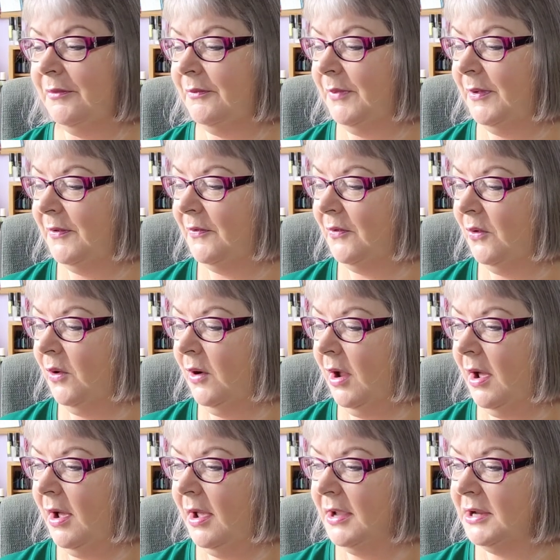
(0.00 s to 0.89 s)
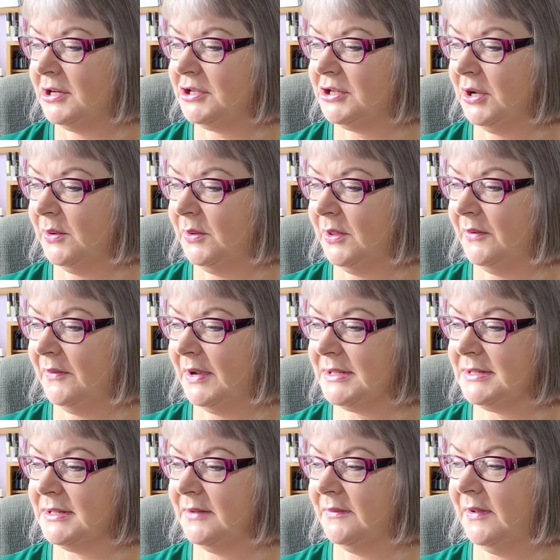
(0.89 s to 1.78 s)
Before I show you the
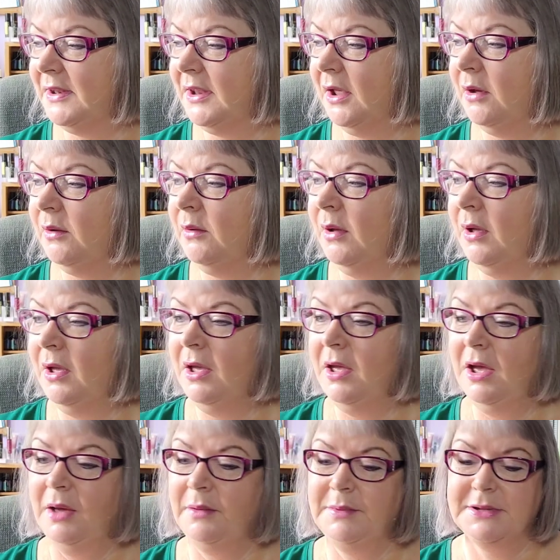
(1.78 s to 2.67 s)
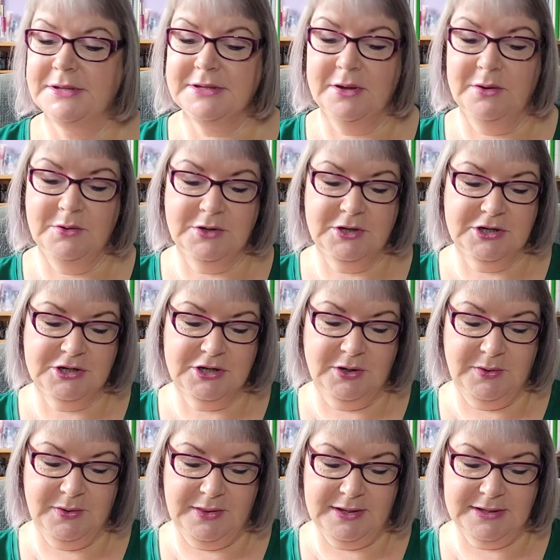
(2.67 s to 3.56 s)
rest of the video, I'm just going to show
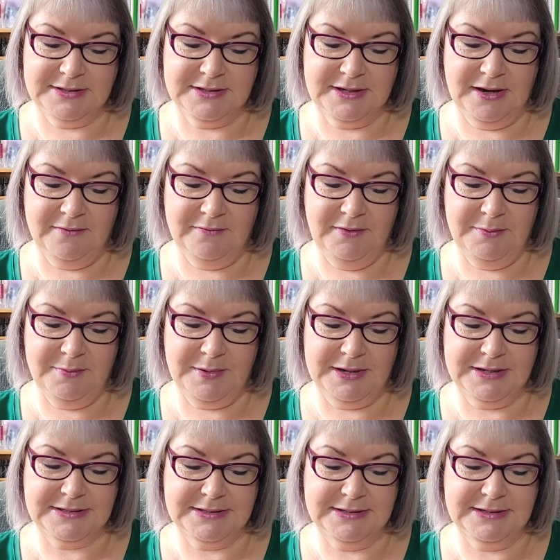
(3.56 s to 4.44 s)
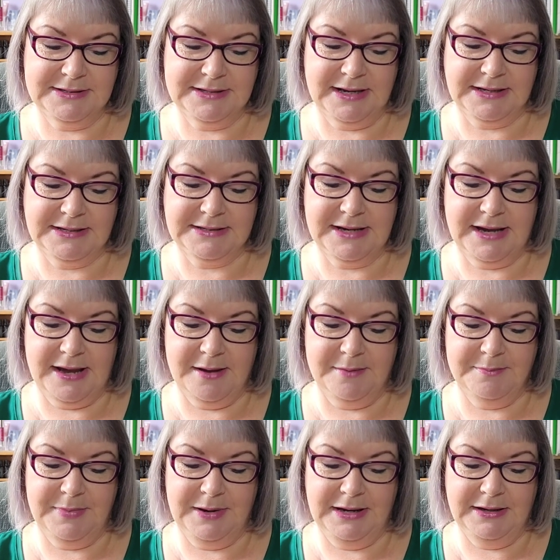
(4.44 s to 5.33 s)
you this lovely present that
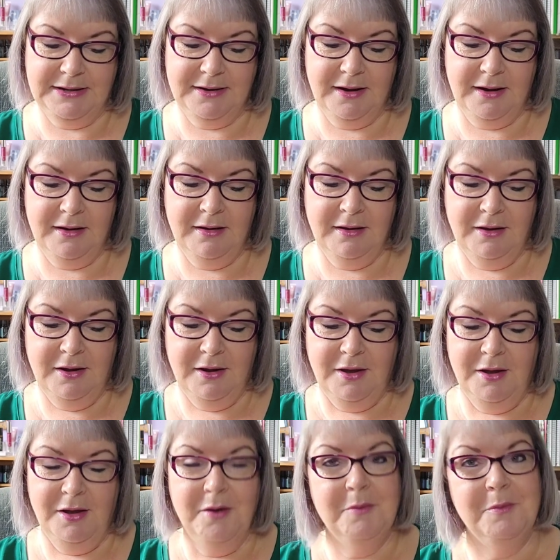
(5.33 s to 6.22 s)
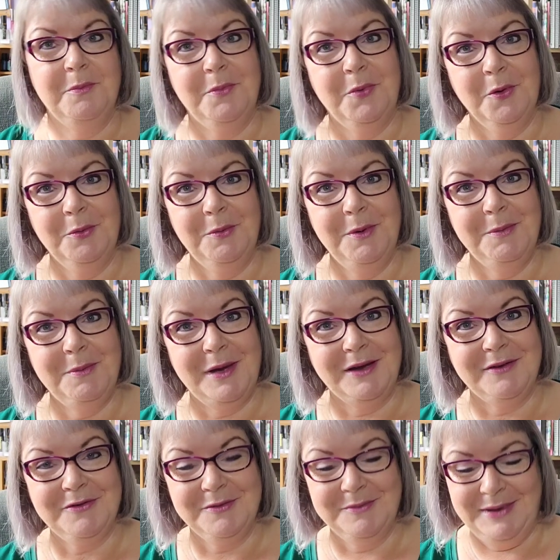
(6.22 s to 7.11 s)
Belinda brought me
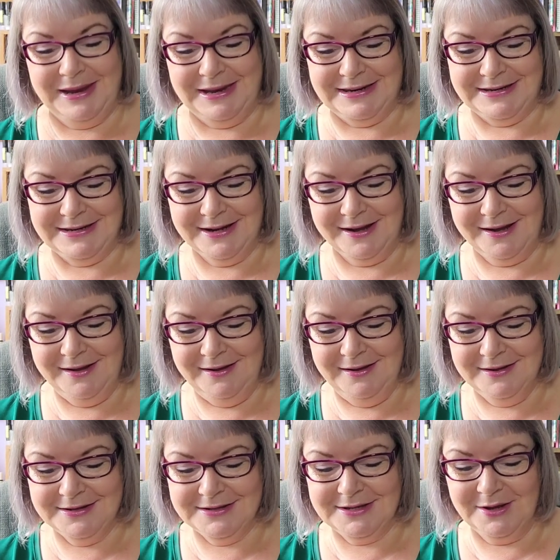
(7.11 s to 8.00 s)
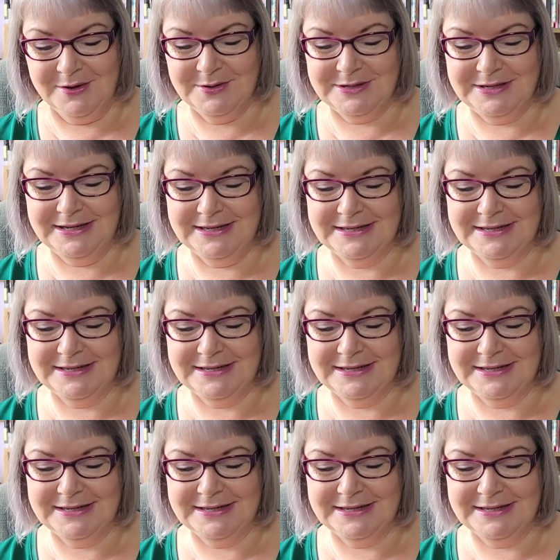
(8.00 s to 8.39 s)
back from India. So she